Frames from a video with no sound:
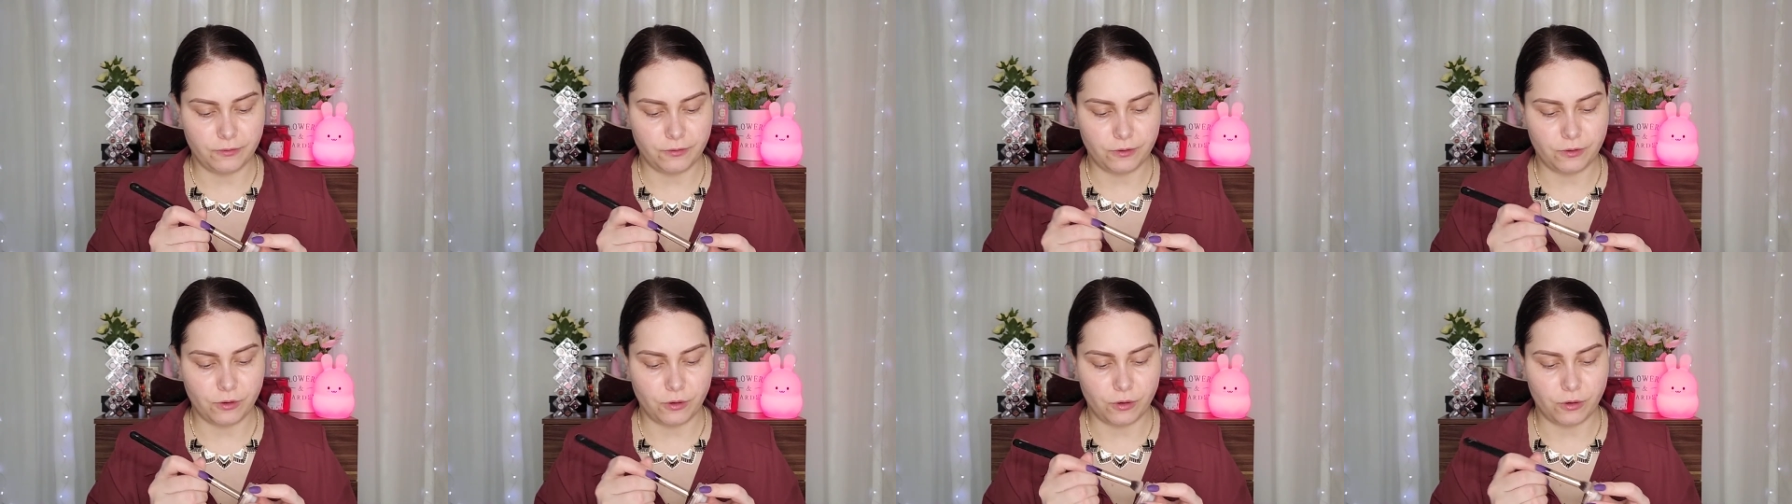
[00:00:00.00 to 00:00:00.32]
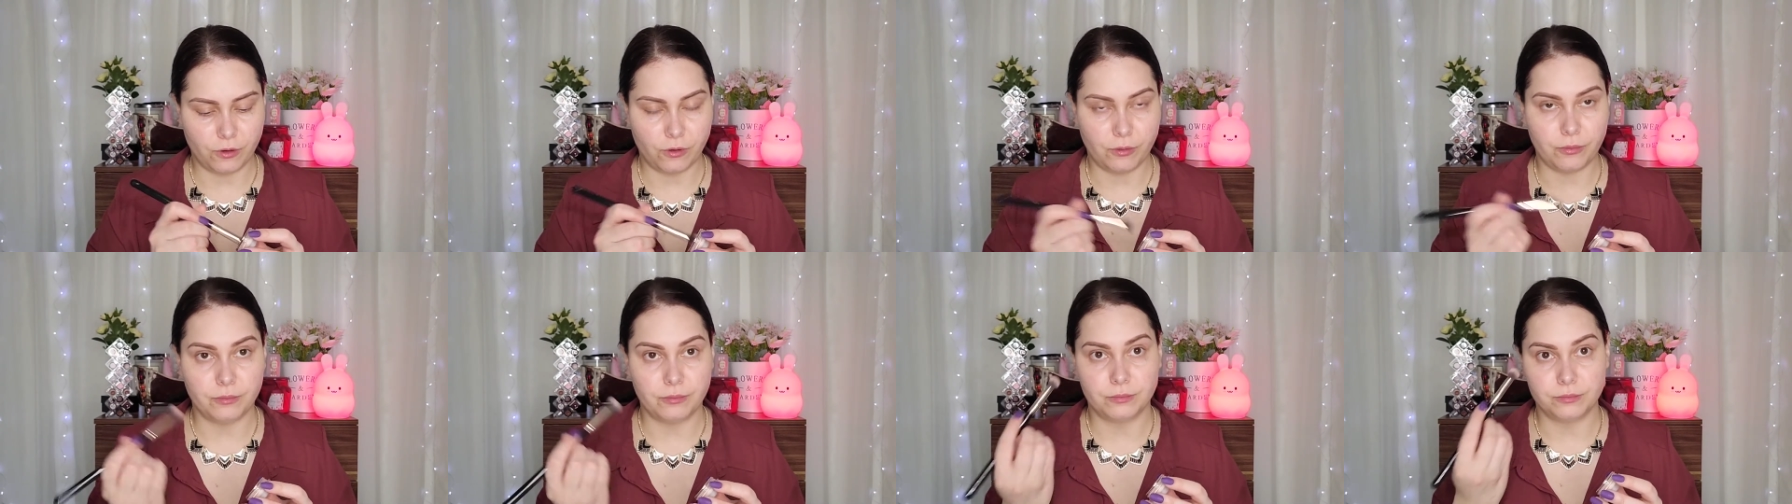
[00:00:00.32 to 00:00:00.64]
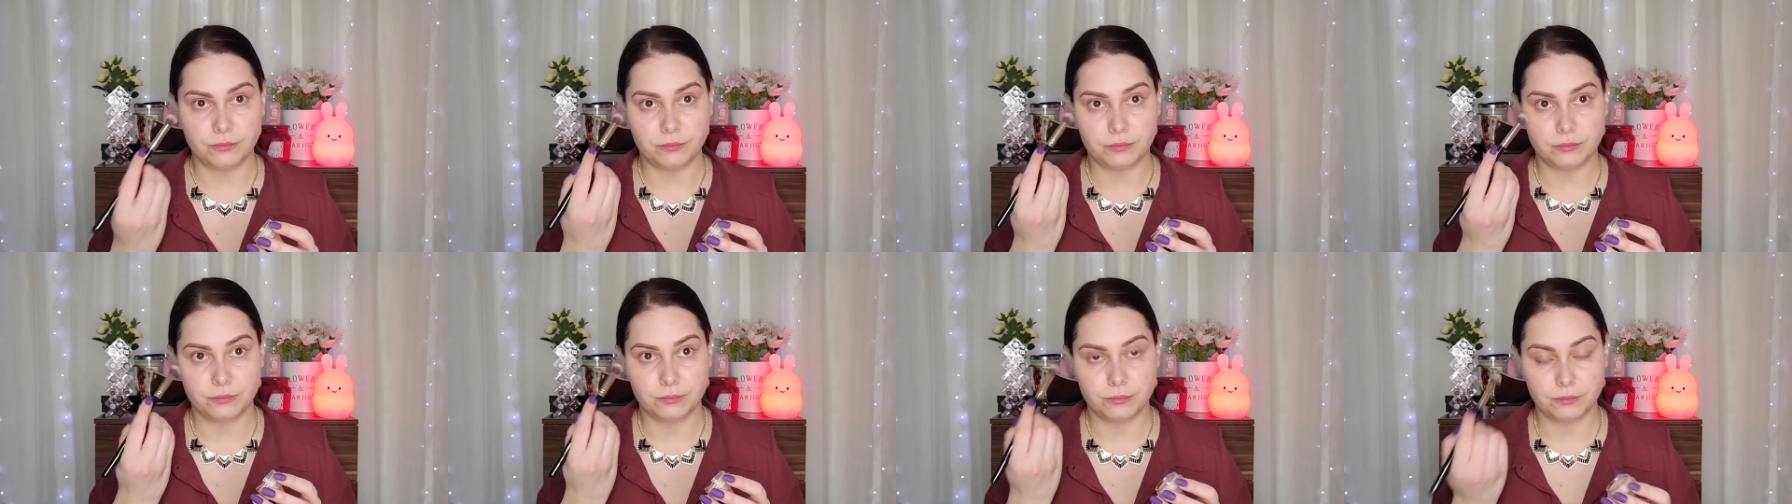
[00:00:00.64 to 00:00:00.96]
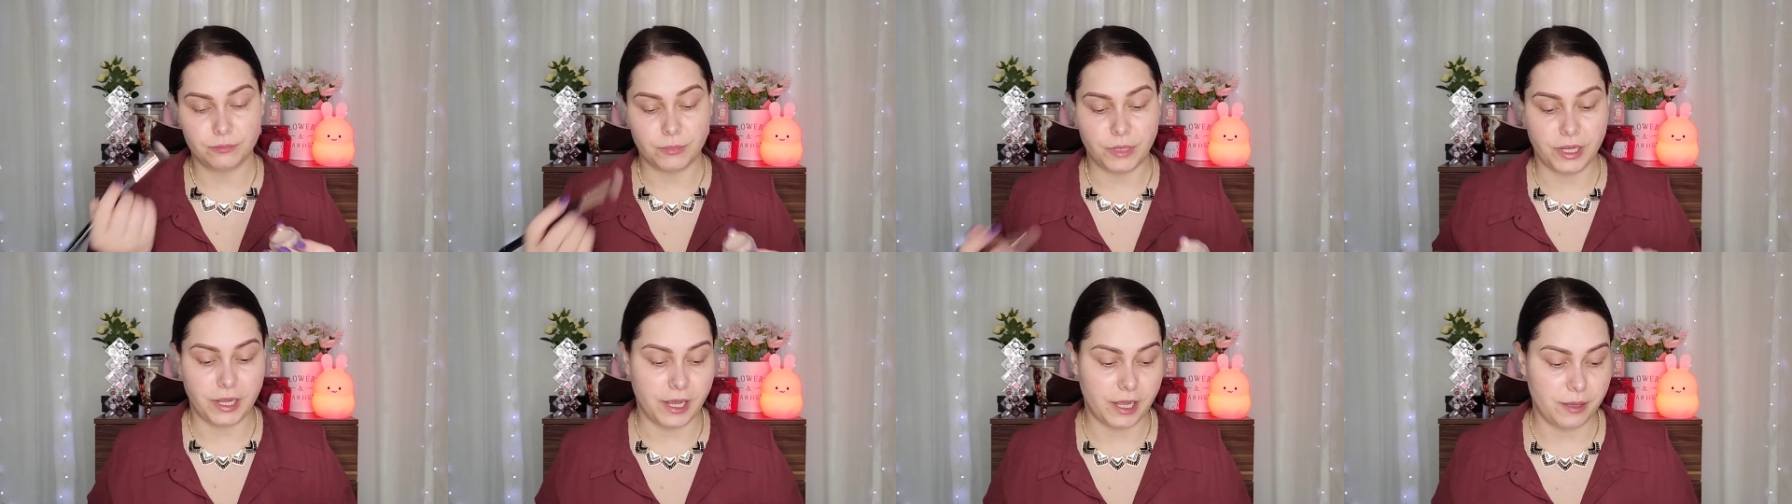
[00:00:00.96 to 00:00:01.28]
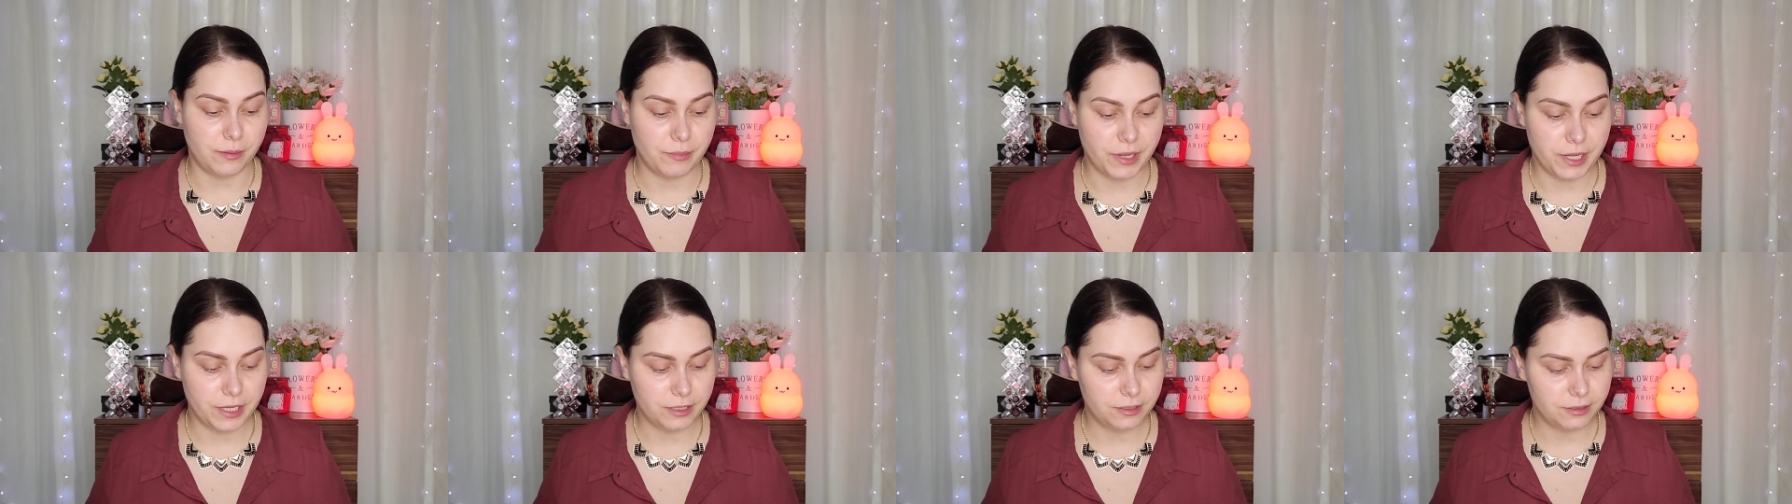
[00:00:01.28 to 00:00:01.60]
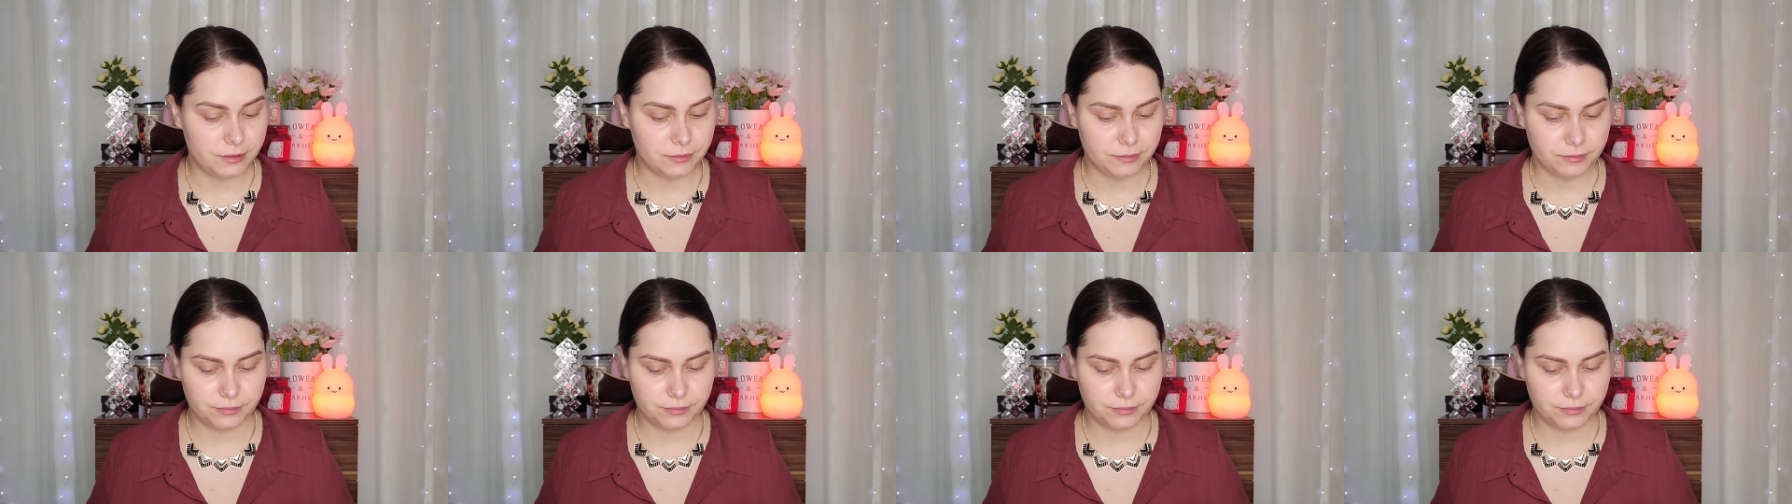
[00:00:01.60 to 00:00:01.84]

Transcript: for my eye base.